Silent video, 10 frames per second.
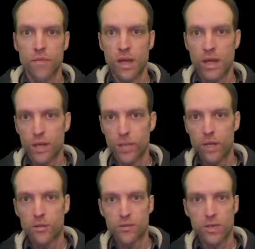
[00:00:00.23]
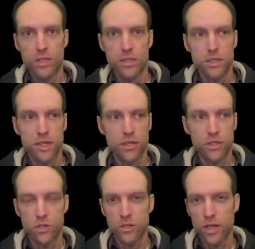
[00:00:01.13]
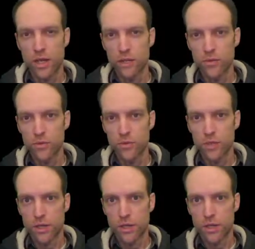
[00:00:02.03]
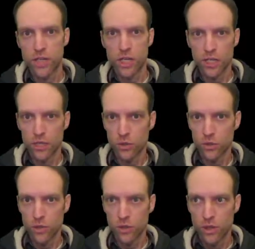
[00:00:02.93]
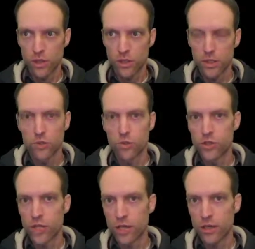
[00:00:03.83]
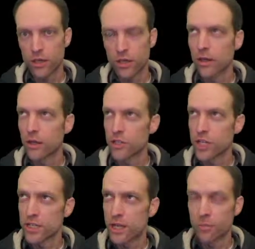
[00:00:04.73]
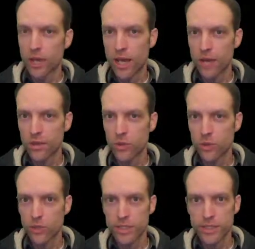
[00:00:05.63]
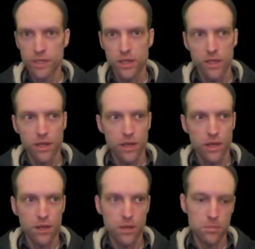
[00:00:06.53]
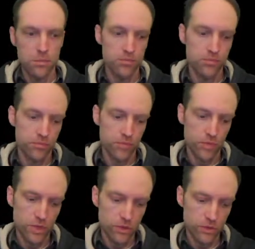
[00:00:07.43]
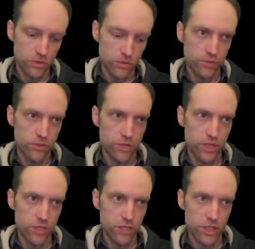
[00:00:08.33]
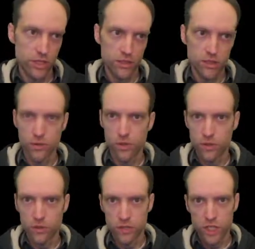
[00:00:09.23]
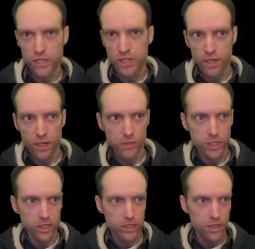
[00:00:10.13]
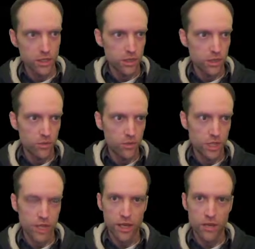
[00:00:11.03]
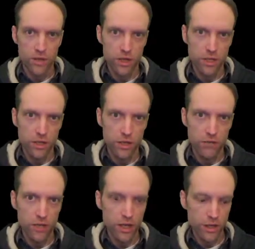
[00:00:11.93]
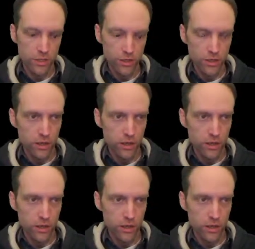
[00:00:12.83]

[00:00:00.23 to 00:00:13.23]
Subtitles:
Hi, my name is Russ, and I'm going to show you how to use JQ to do JsonPath queries. So for starters, I got to start with a JSON object, which I have in a file here.